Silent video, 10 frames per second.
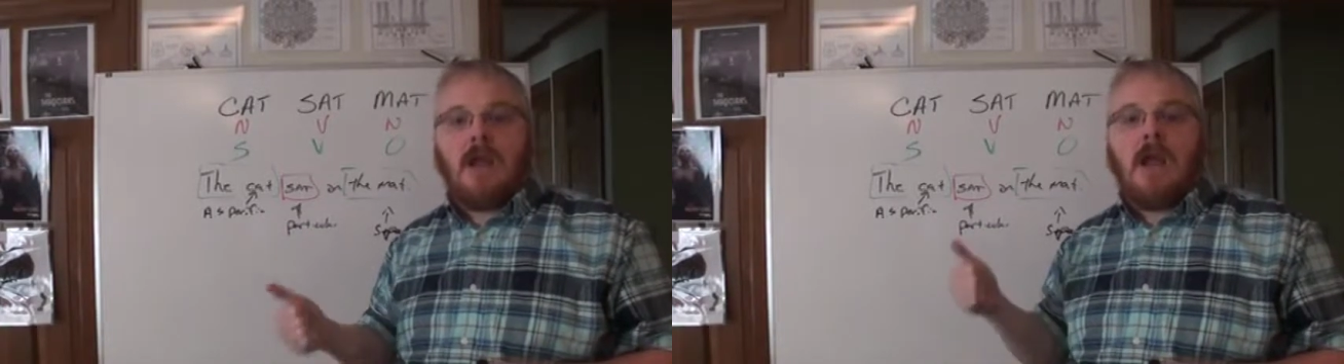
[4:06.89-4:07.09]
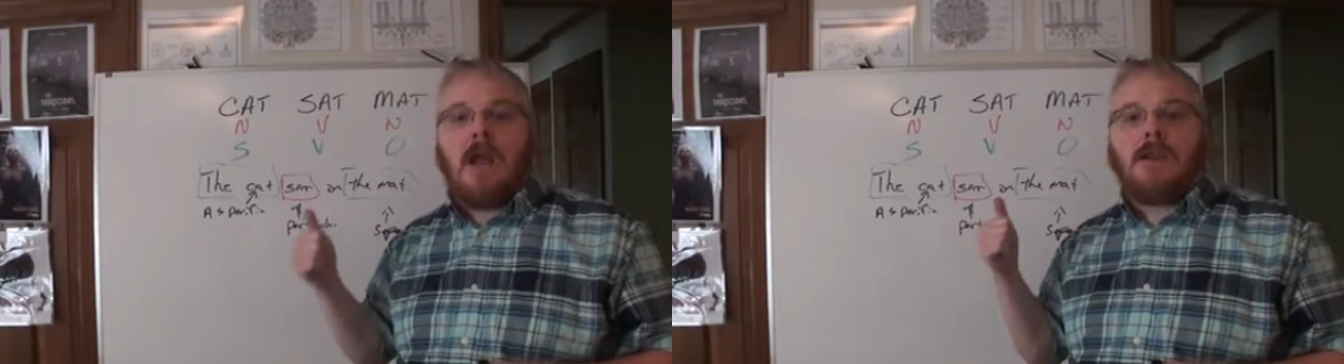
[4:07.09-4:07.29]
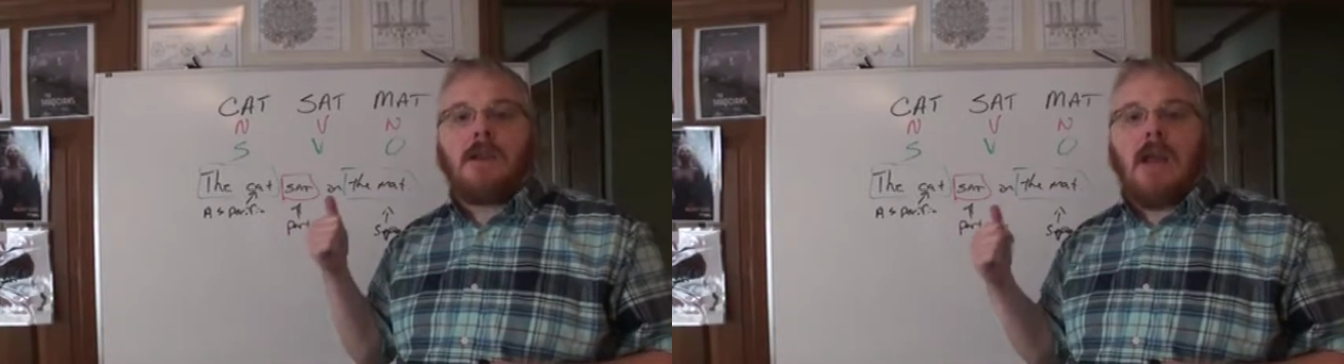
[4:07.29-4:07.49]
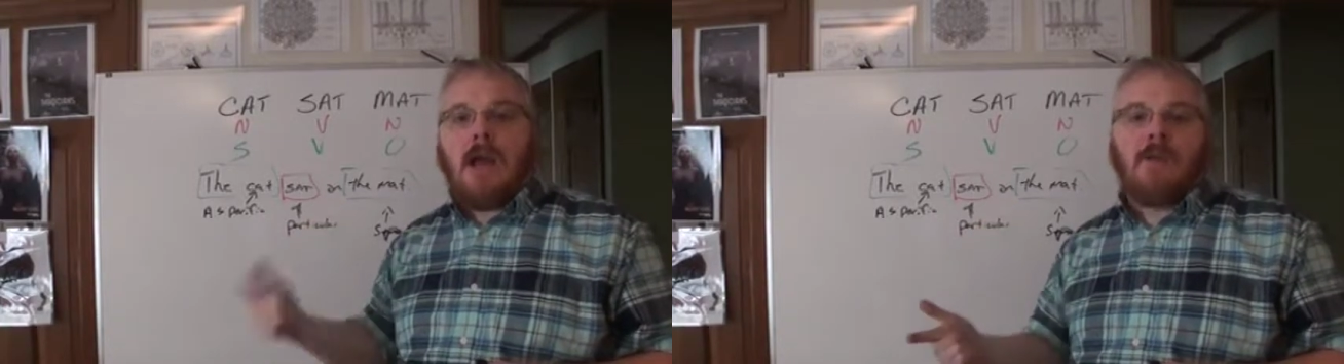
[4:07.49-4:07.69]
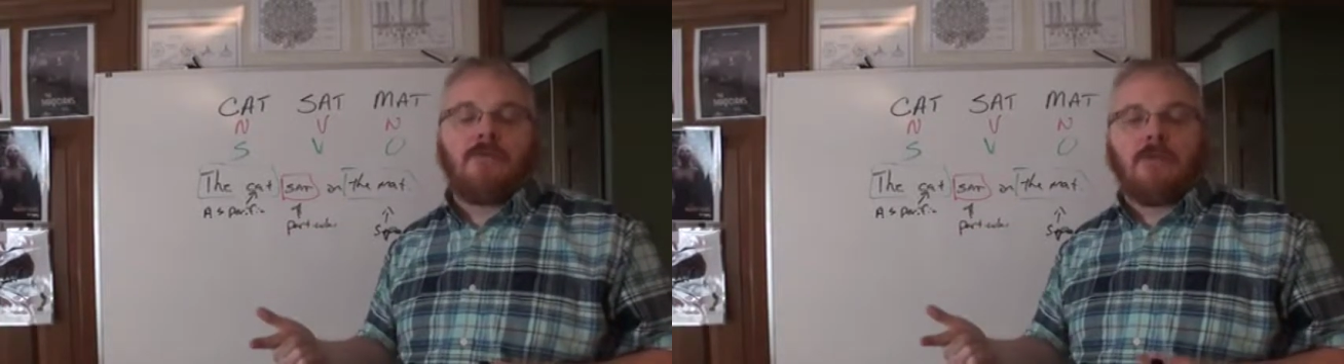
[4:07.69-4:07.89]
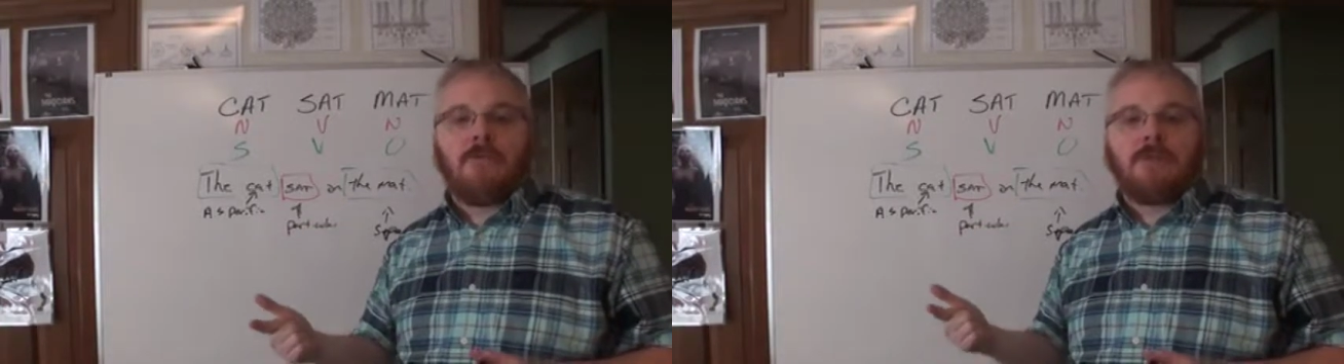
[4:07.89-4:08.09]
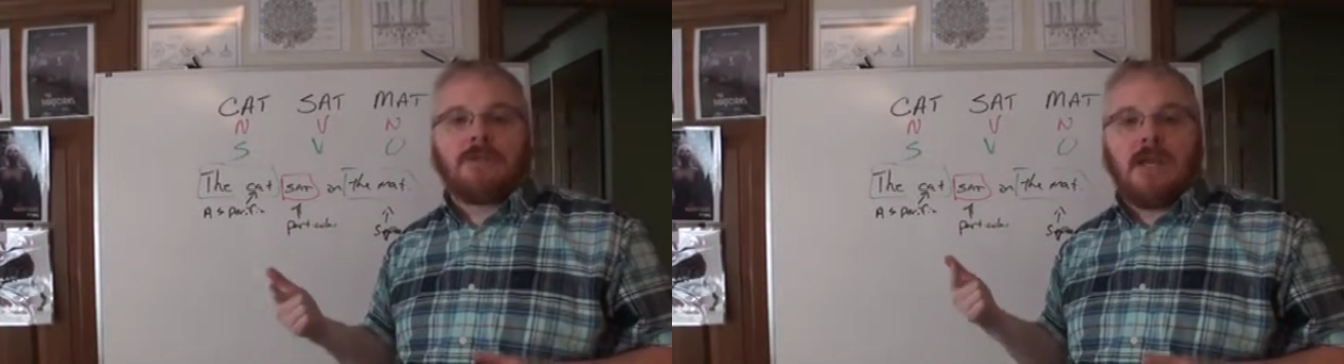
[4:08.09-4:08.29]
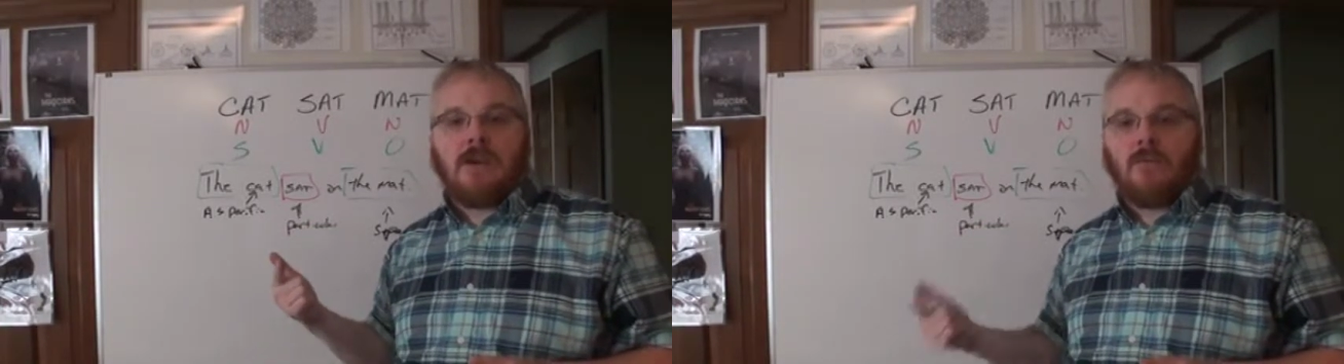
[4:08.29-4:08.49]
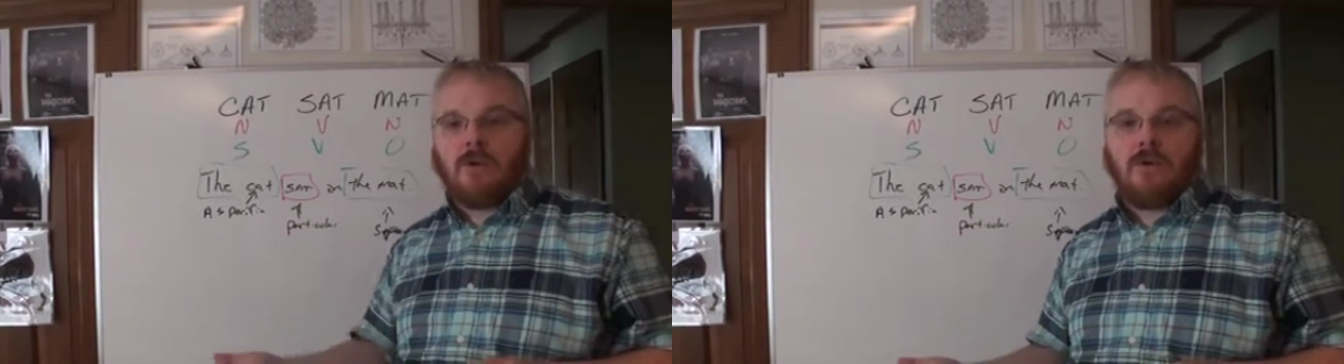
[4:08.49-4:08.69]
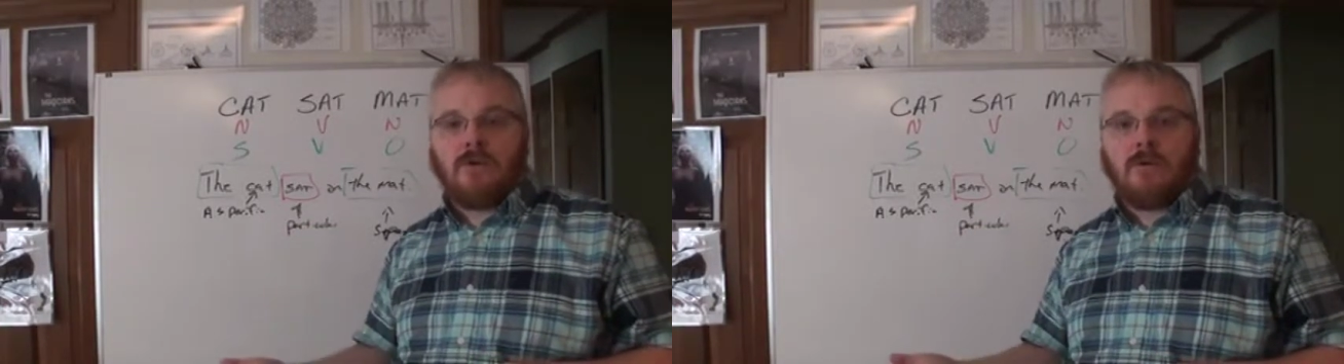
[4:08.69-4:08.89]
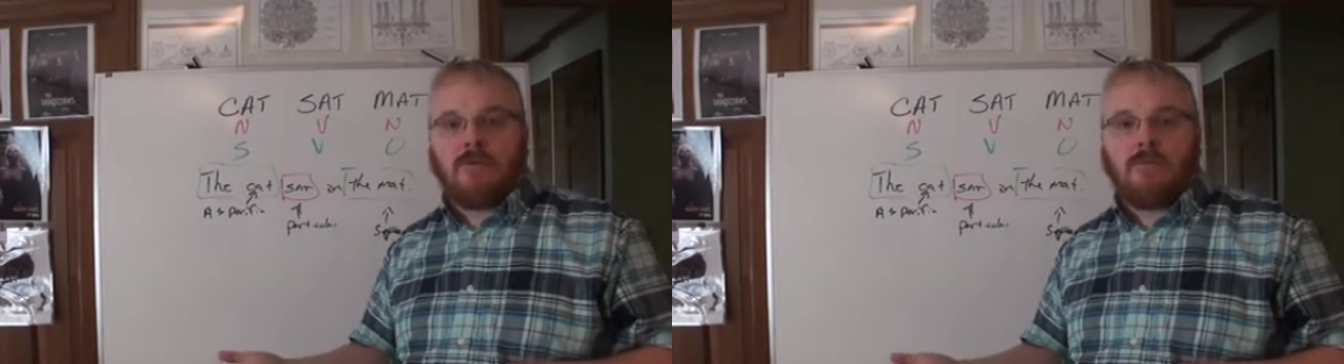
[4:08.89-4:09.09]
and an adverb is any word